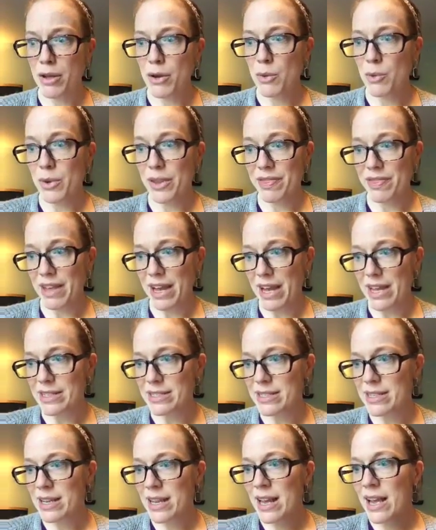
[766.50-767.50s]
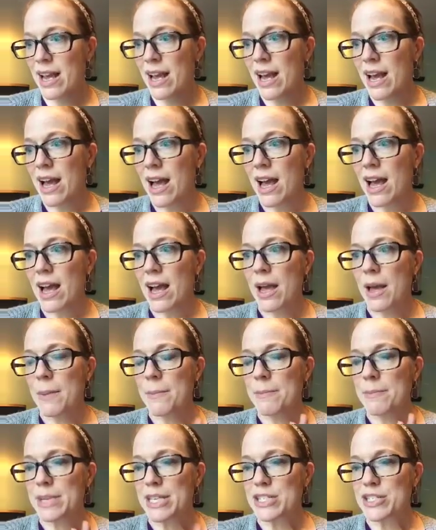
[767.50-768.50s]
with that.
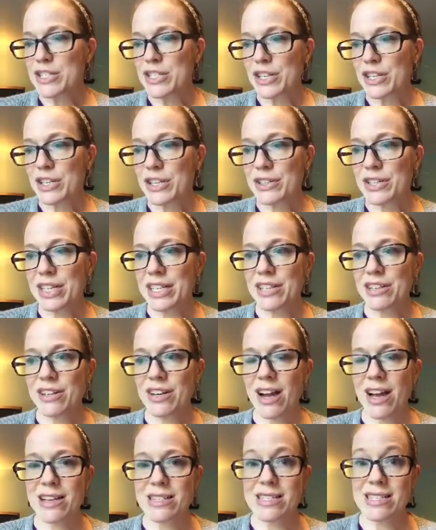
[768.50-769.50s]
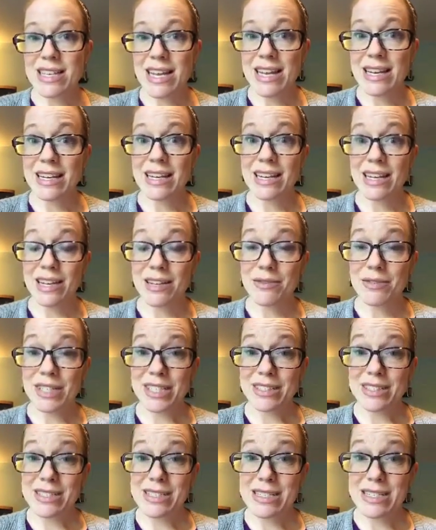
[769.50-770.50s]
Be sure that you're not setting
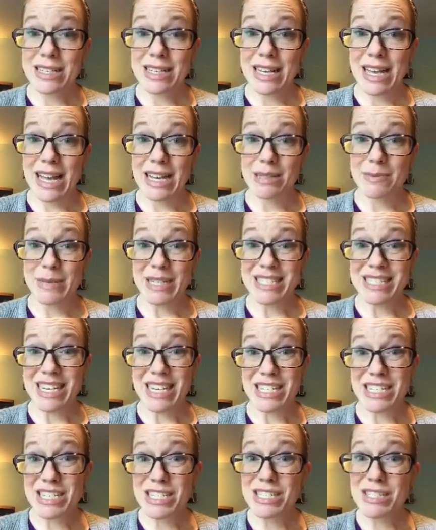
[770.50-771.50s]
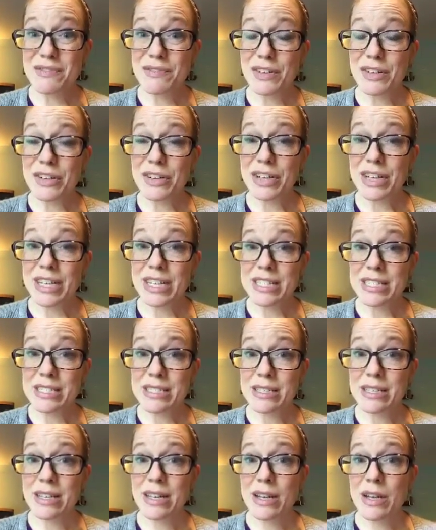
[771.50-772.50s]
unrealistic expectations for your
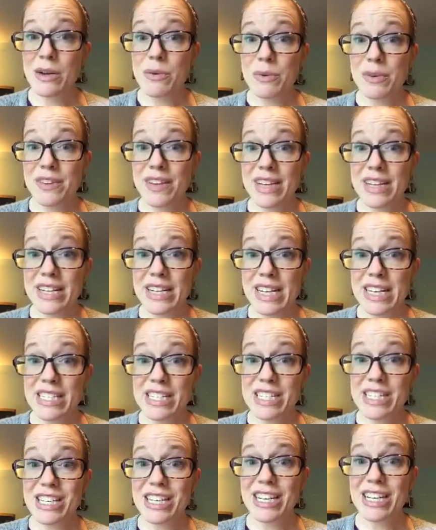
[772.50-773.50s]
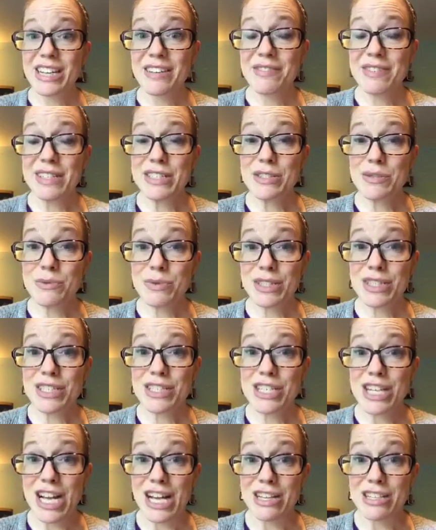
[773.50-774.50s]
kids with ADHD. If it's really
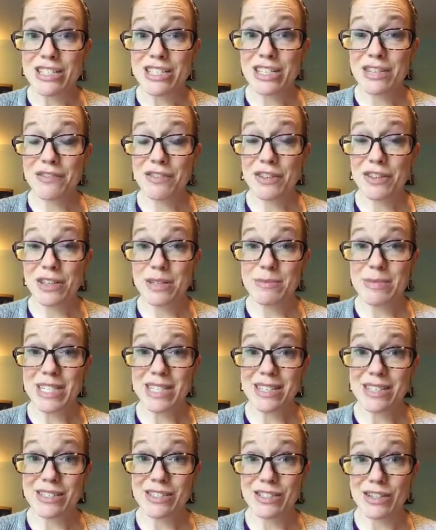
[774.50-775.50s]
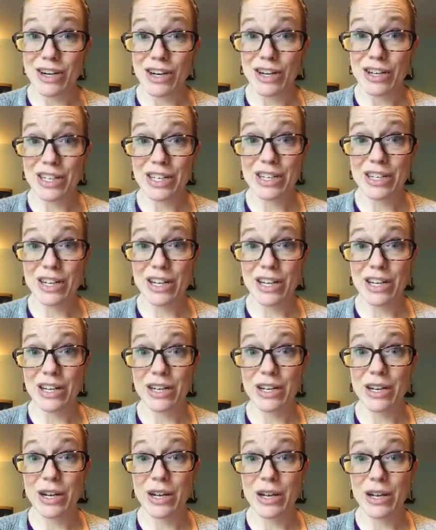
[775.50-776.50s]
challenging for them to get started
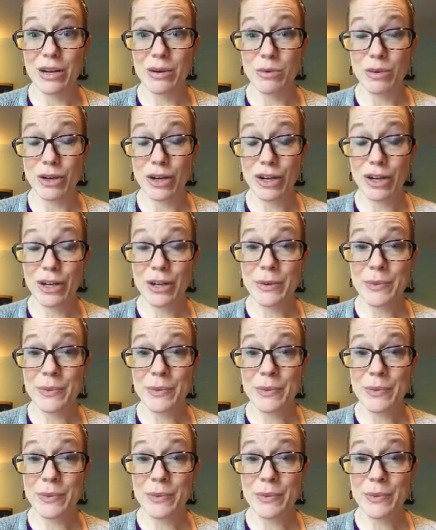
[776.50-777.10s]
on work